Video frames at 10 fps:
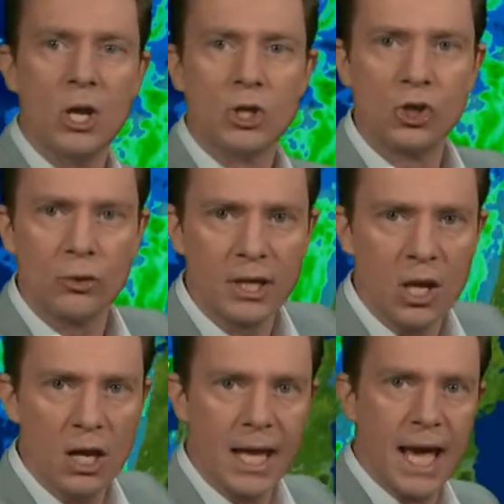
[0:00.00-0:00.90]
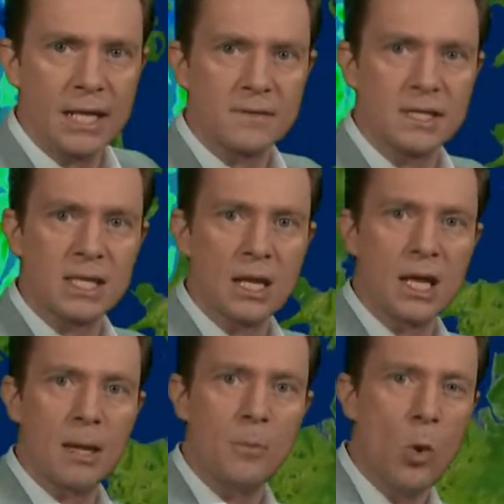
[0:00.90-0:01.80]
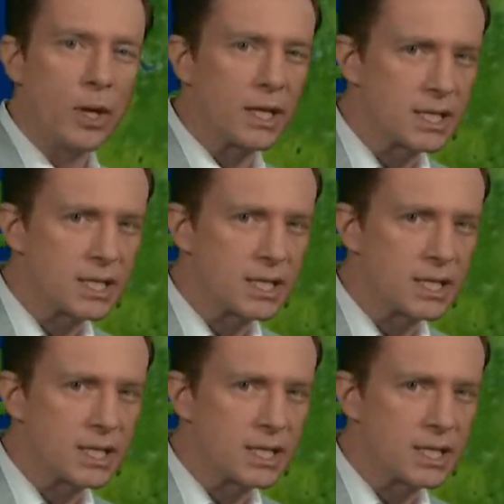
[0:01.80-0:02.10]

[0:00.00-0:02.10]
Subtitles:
during the early hours of Sunday morning.